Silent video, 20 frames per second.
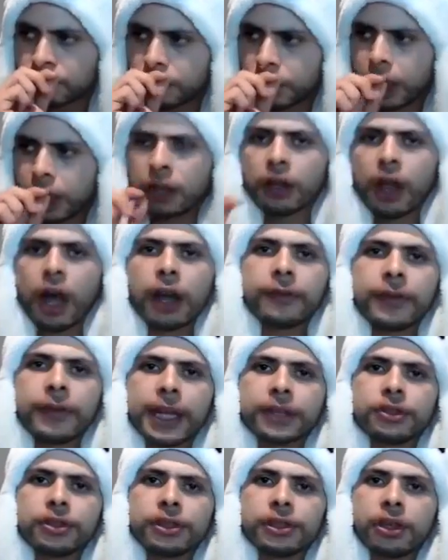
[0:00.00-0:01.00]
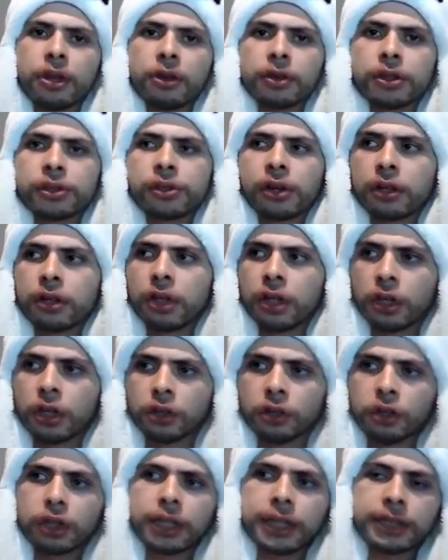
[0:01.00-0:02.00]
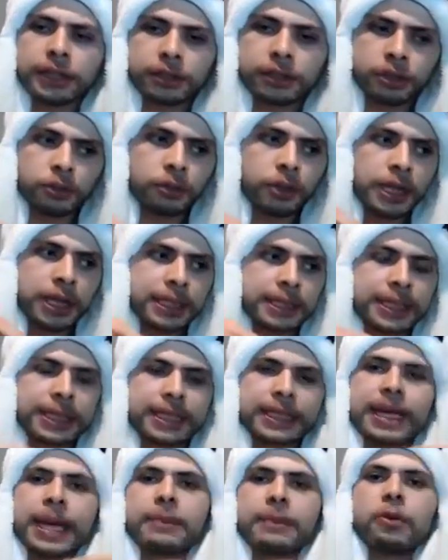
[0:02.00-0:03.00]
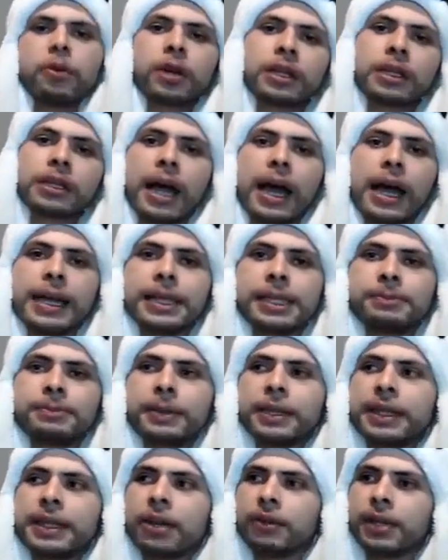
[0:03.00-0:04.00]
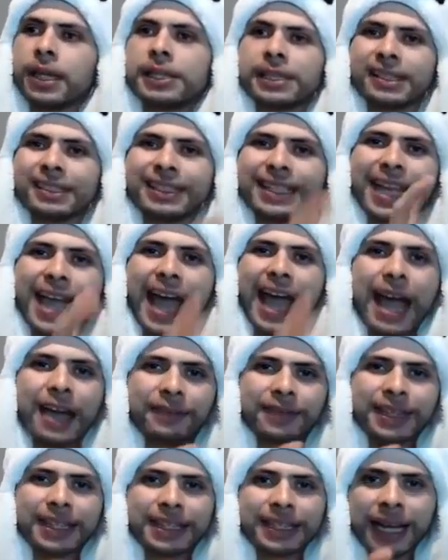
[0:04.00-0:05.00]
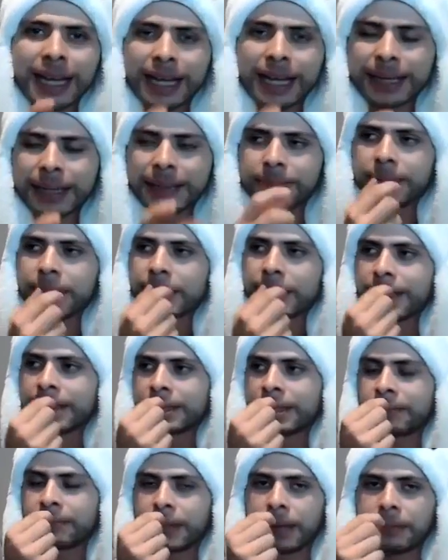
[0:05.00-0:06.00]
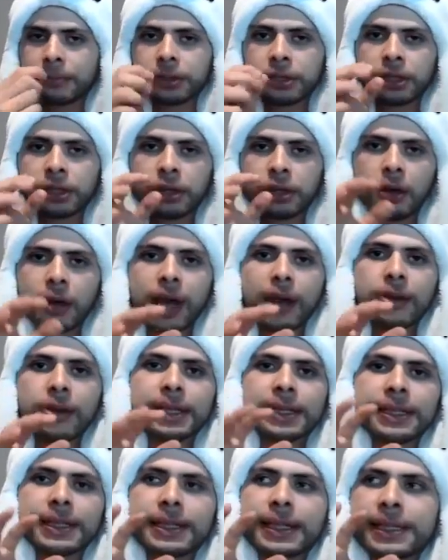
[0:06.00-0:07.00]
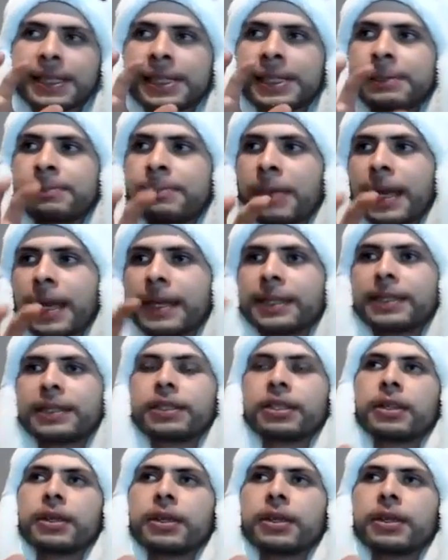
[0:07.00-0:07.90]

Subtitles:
a lot of agency owners are looking to get more clients, but they don't necessarily have the time to be able to go out and spend